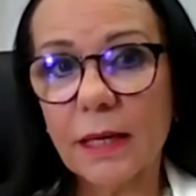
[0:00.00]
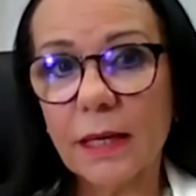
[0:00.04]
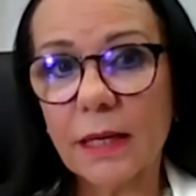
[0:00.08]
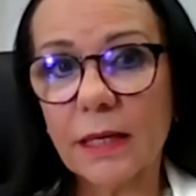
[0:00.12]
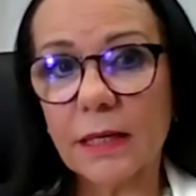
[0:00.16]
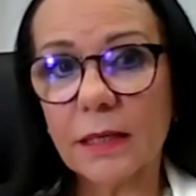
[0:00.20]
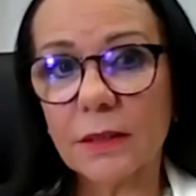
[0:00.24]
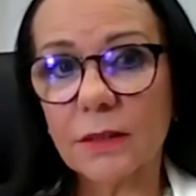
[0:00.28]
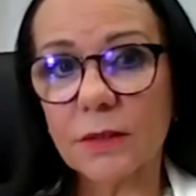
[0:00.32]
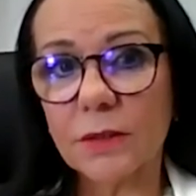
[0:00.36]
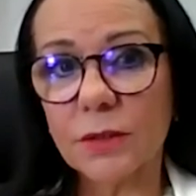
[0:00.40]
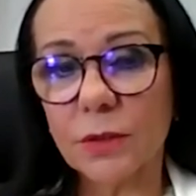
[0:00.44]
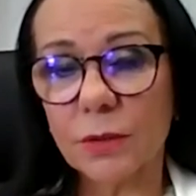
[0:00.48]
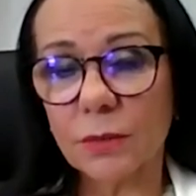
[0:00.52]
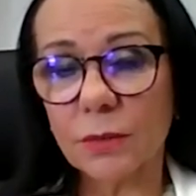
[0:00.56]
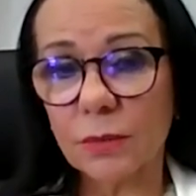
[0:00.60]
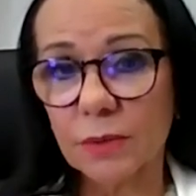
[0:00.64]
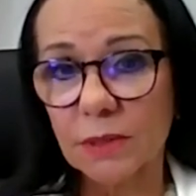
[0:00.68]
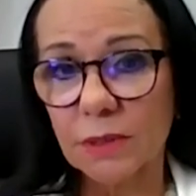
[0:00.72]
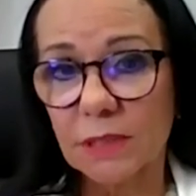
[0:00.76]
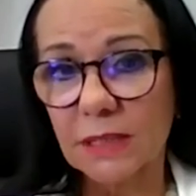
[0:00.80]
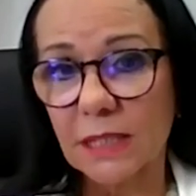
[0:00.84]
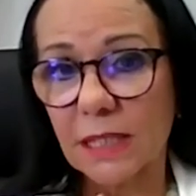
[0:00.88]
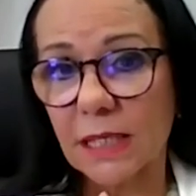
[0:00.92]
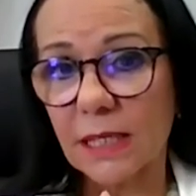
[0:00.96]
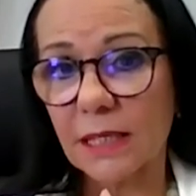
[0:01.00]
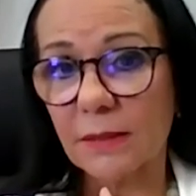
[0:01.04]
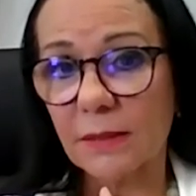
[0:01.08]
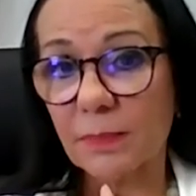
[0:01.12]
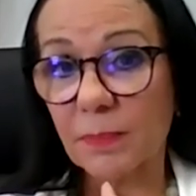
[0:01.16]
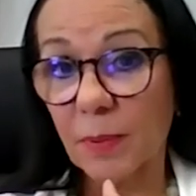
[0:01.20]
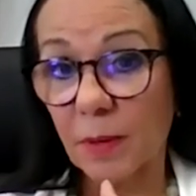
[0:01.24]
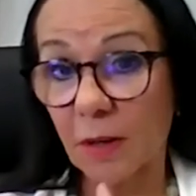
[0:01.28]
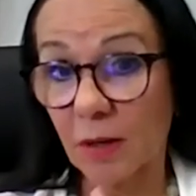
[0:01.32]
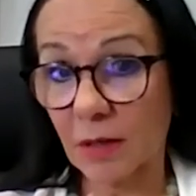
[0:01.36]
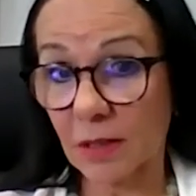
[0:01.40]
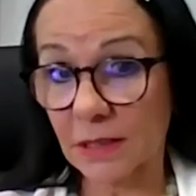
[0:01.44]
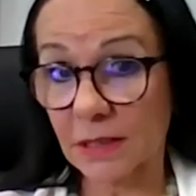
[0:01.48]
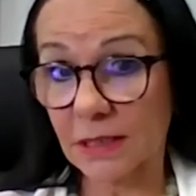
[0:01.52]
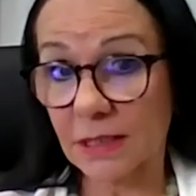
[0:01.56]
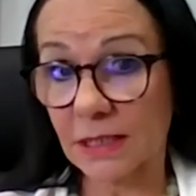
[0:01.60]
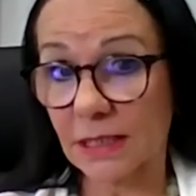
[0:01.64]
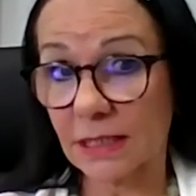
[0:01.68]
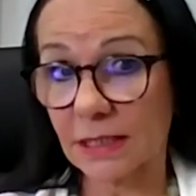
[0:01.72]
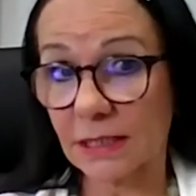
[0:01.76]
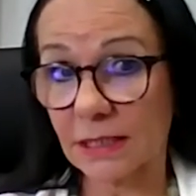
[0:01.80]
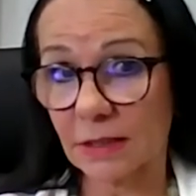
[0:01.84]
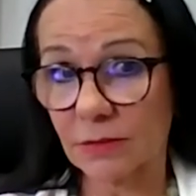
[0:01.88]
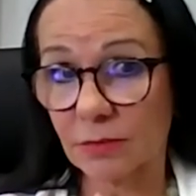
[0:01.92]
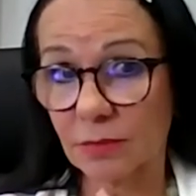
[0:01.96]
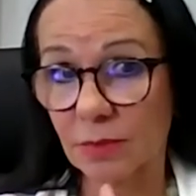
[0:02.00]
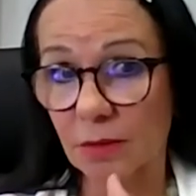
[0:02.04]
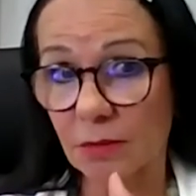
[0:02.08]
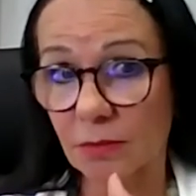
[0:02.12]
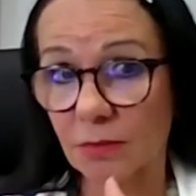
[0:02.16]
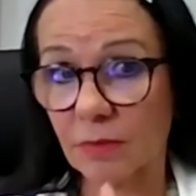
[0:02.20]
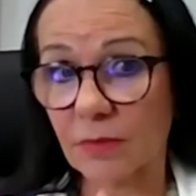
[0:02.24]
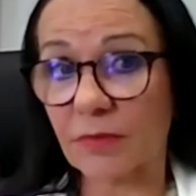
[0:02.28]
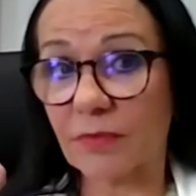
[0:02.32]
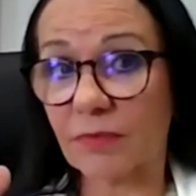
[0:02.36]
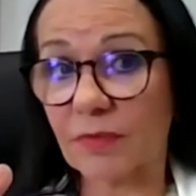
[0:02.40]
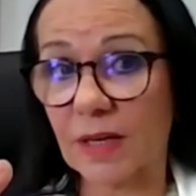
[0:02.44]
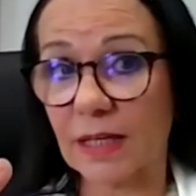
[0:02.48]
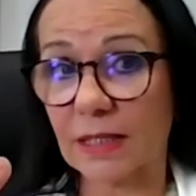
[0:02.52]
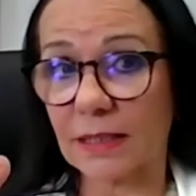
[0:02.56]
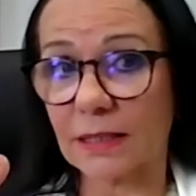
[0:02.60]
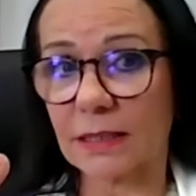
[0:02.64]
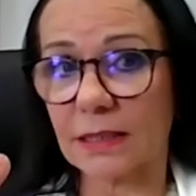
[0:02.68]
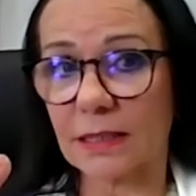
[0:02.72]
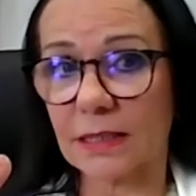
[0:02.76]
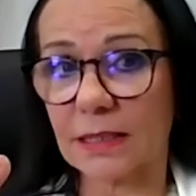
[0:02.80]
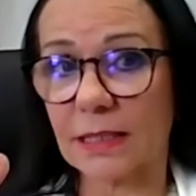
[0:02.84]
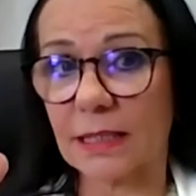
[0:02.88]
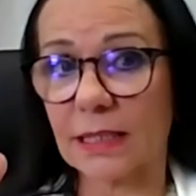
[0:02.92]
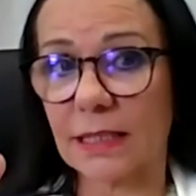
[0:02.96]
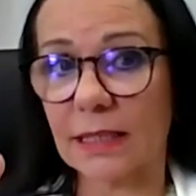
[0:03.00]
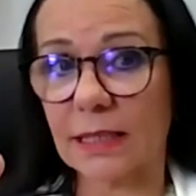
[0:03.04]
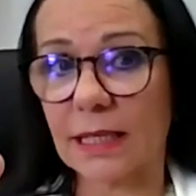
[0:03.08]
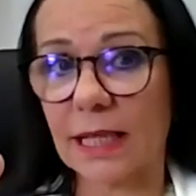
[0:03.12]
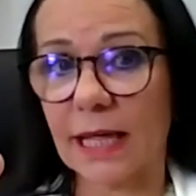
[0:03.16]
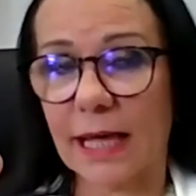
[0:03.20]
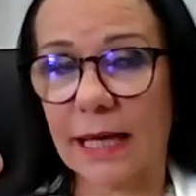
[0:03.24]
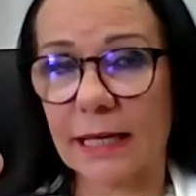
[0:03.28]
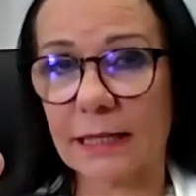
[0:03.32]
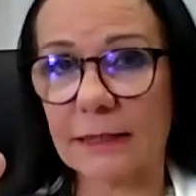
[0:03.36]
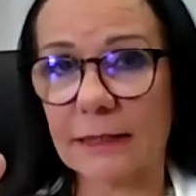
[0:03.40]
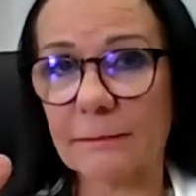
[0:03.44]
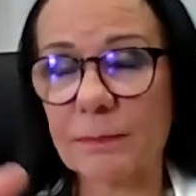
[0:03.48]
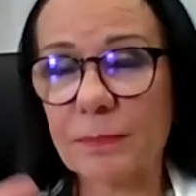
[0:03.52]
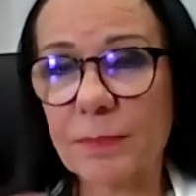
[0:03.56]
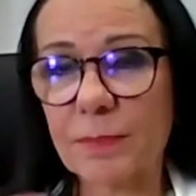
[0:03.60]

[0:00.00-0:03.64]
uh, you will see policies reflected in that.